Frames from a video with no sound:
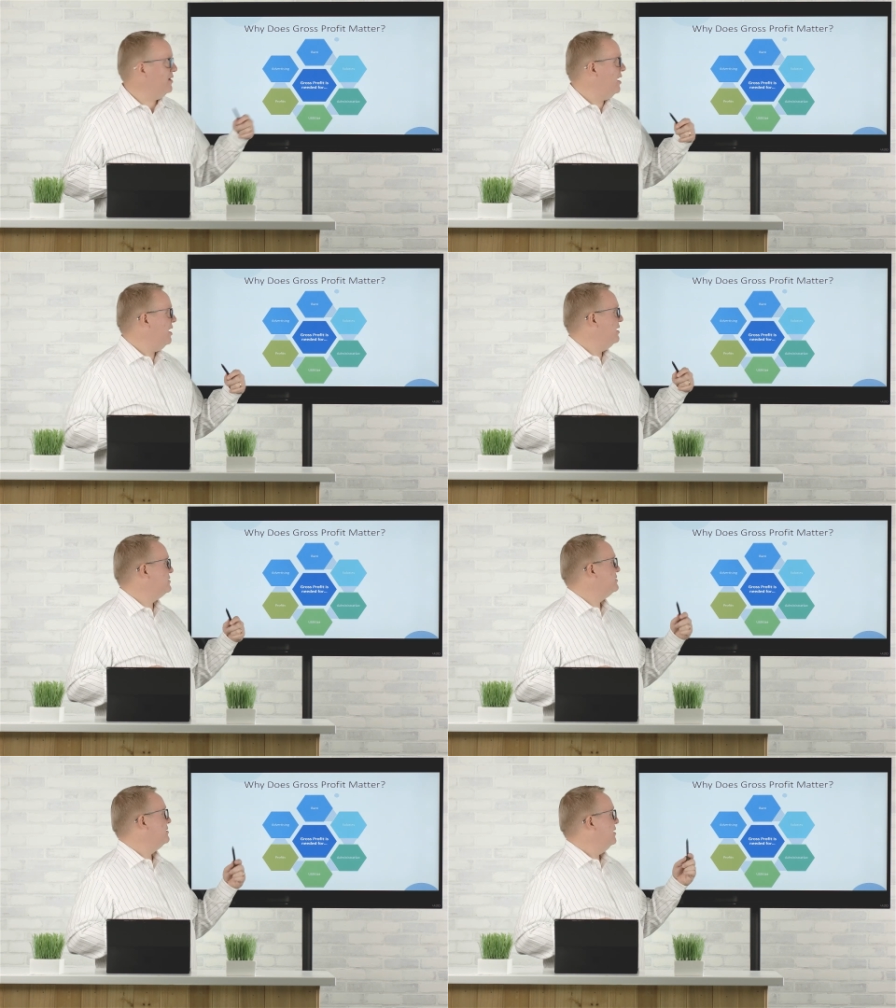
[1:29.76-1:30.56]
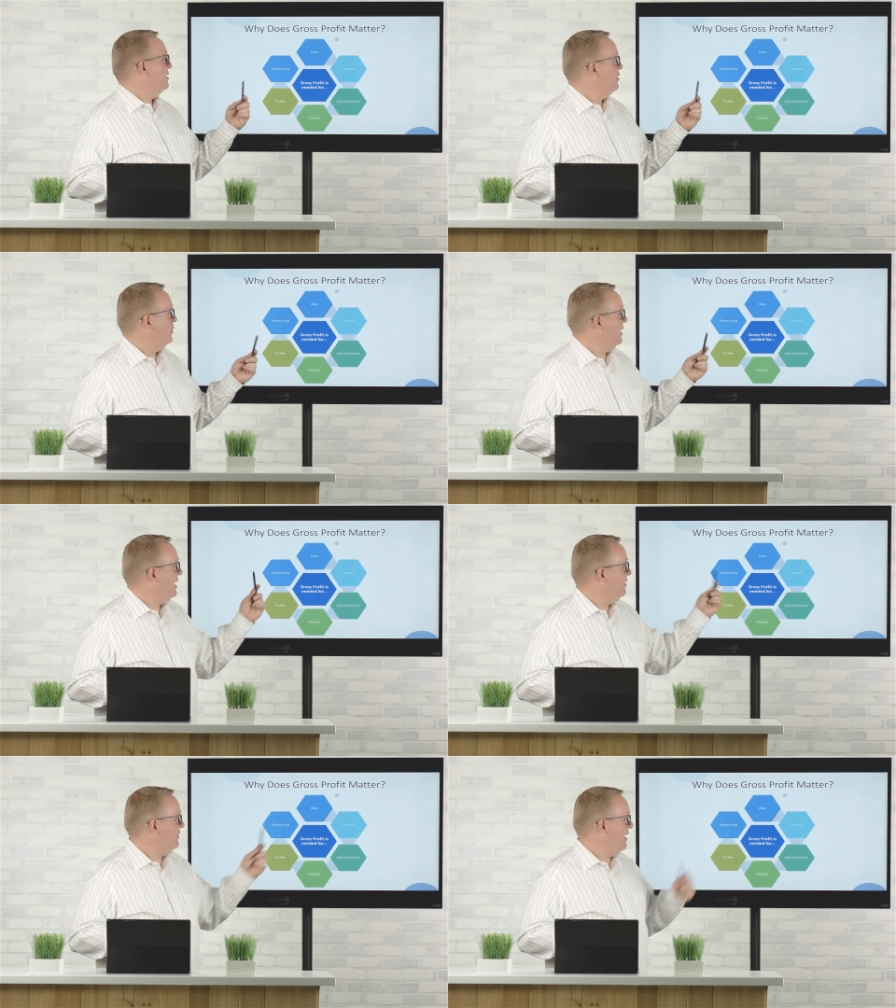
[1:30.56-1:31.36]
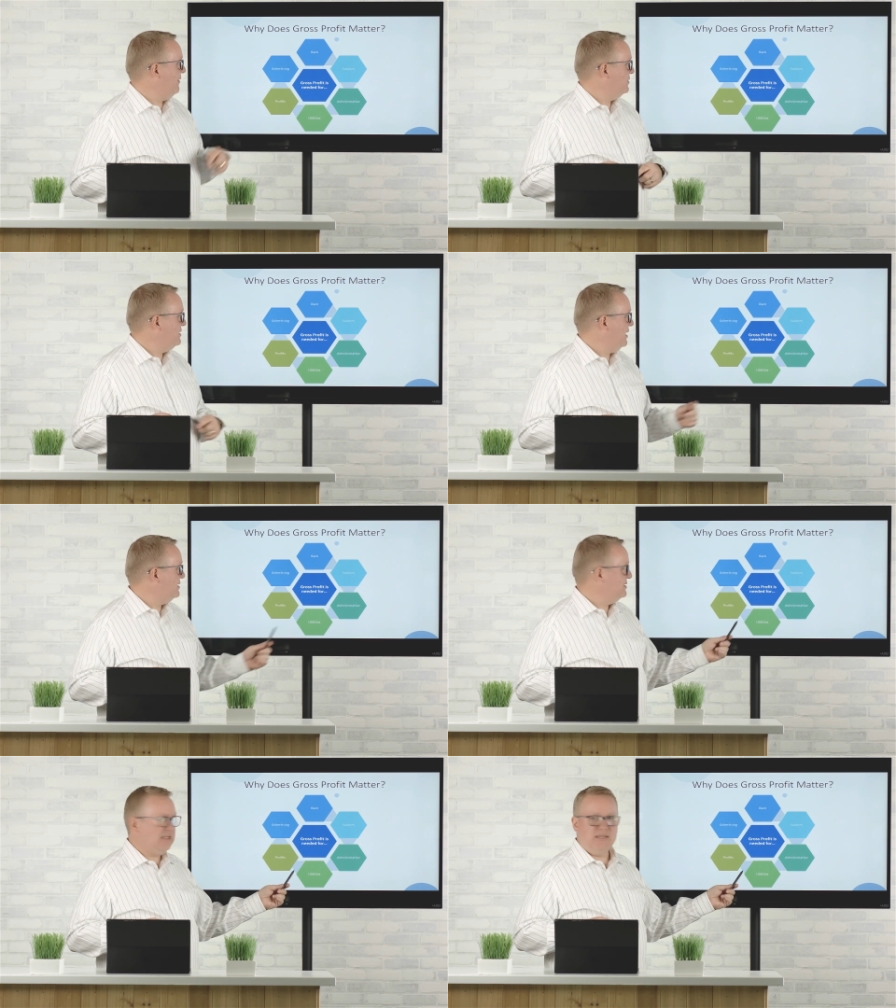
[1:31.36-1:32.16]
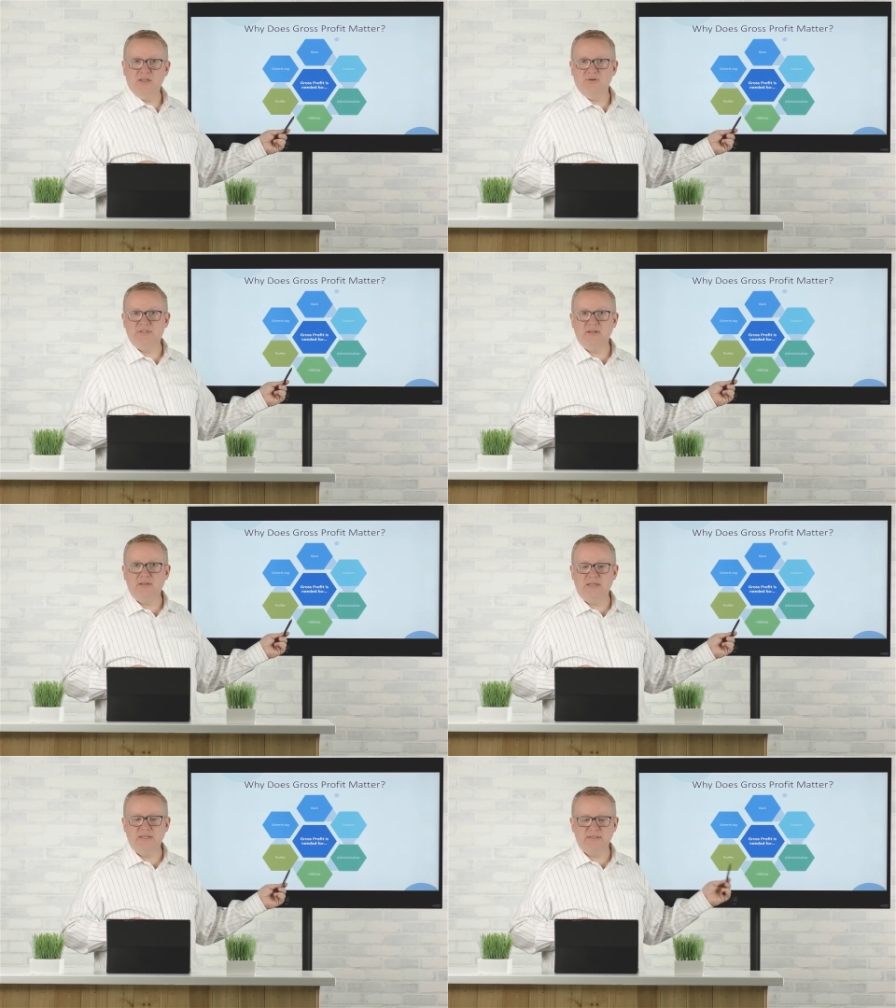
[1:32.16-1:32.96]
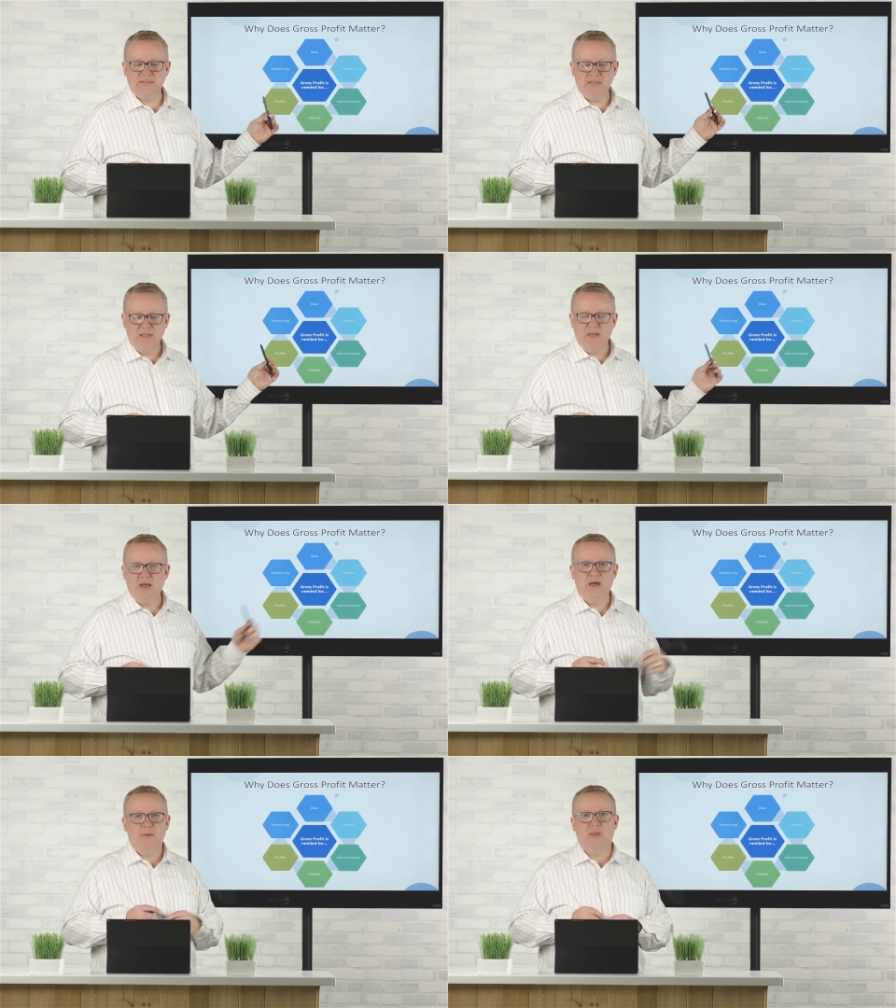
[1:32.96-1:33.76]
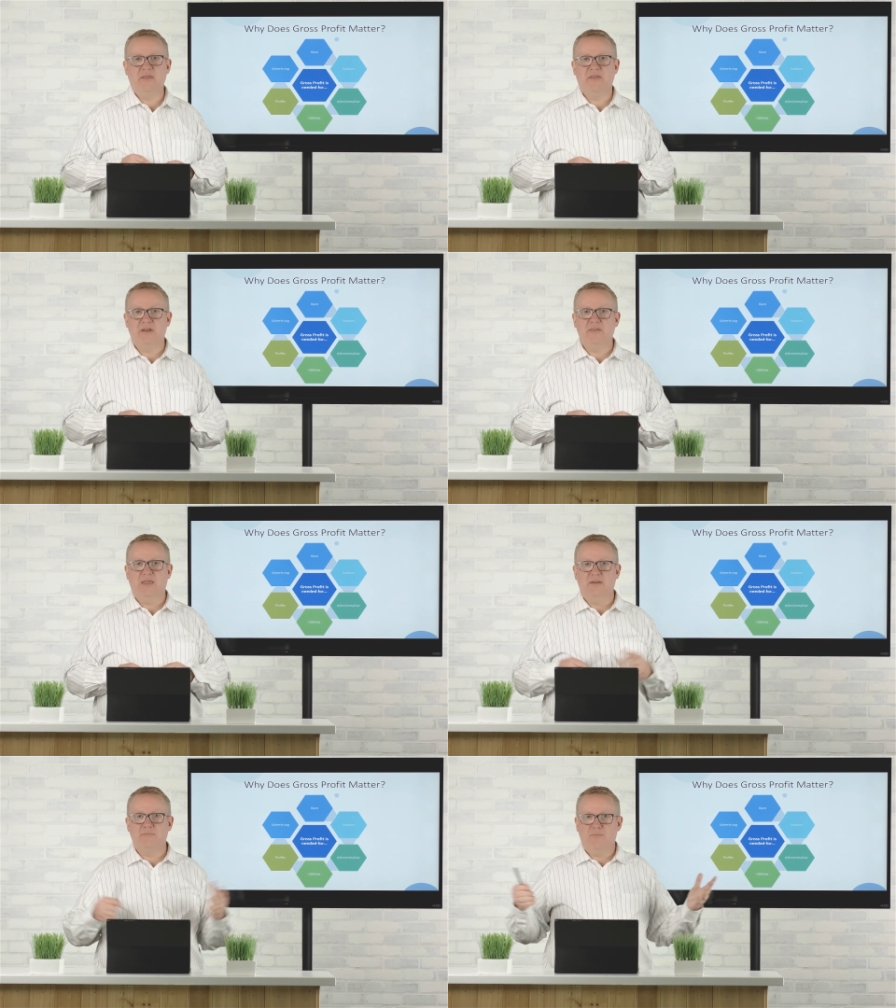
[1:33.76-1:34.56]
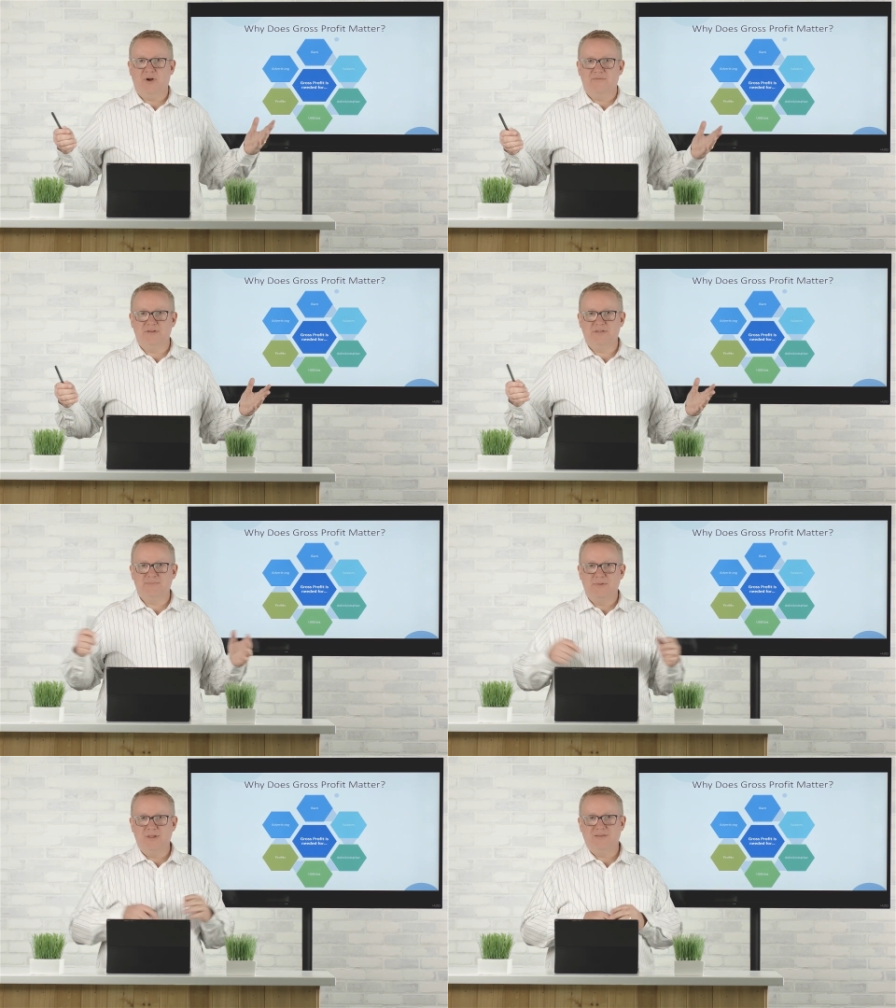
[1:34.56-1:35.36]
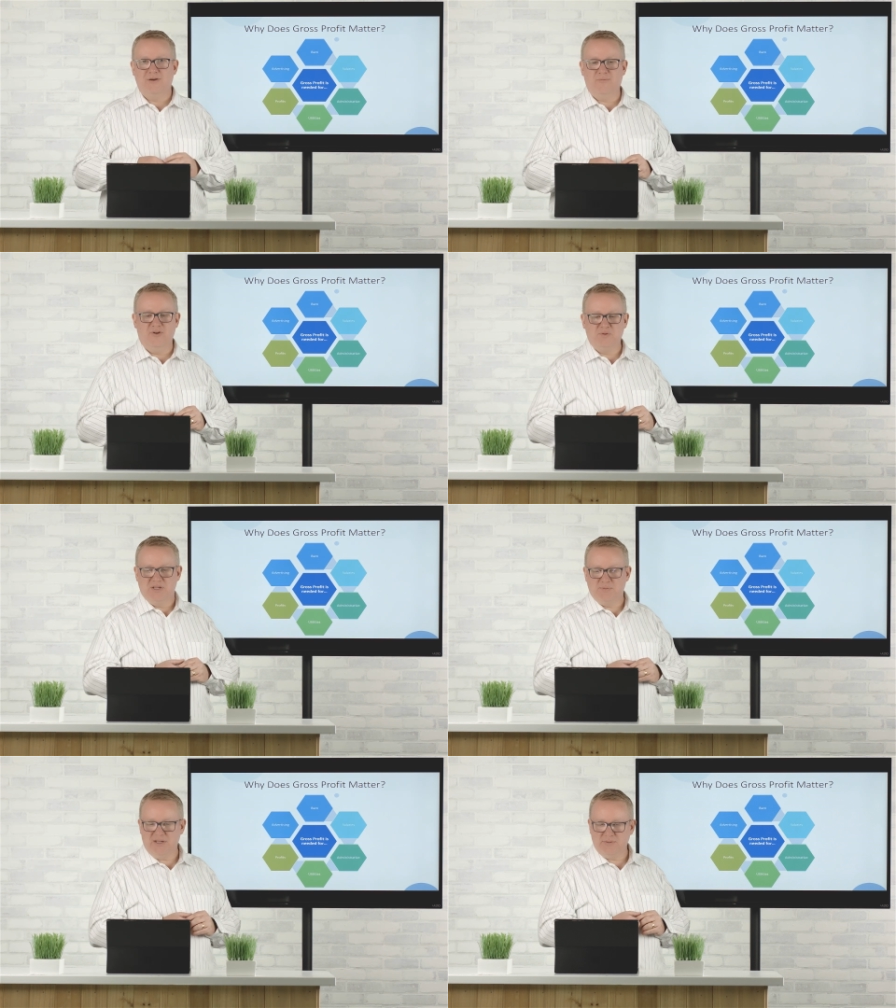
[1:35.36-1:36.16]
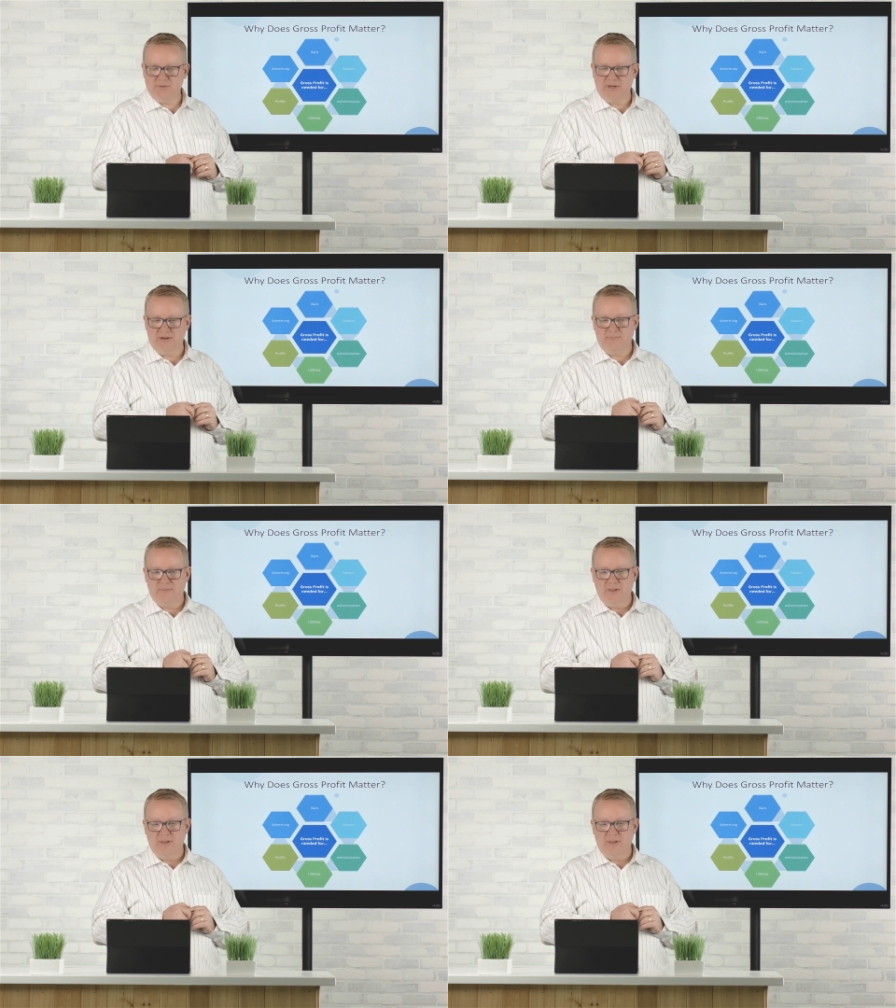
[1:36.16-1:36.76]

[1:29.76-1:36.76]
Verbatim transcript: costs, we have advertising, utilities, and then in the end, profits. That hopefully are as big as possible there.